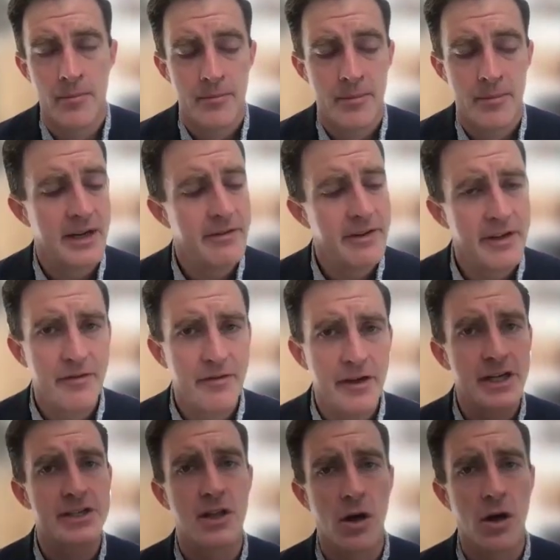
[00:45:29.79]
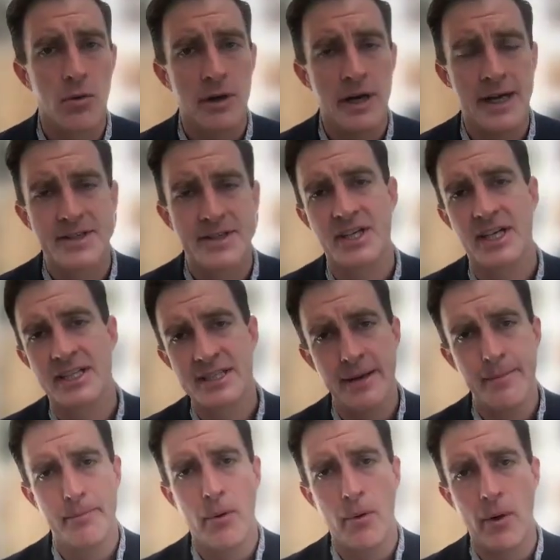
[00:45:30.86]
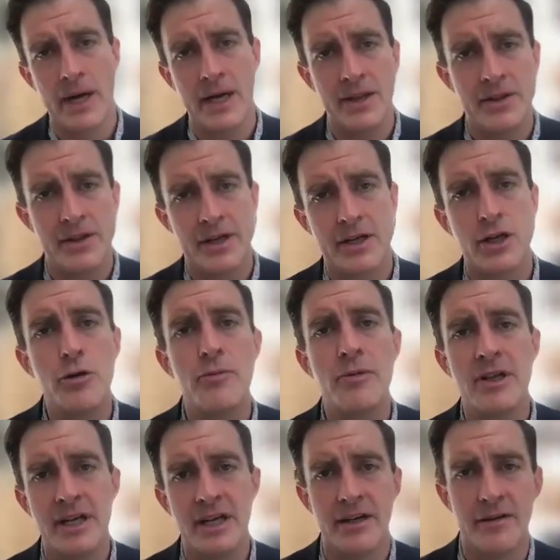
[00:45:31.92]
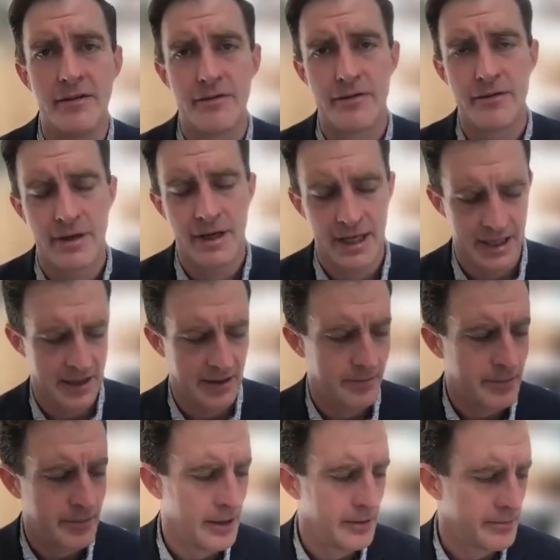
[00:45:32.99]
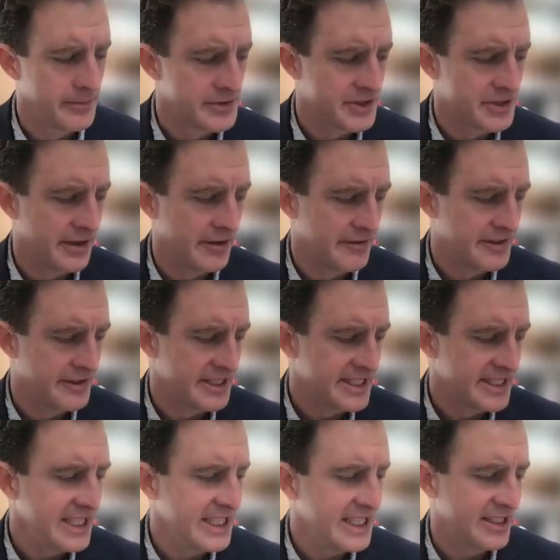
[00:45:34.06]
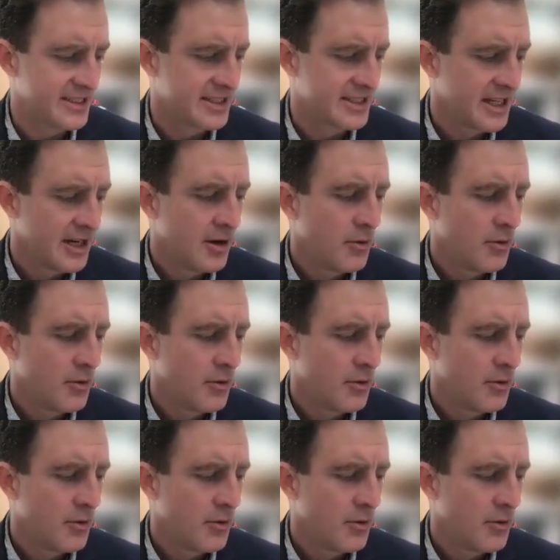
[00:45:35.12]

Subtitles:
But even if it is low risk, at some point, the cumulative problems of disease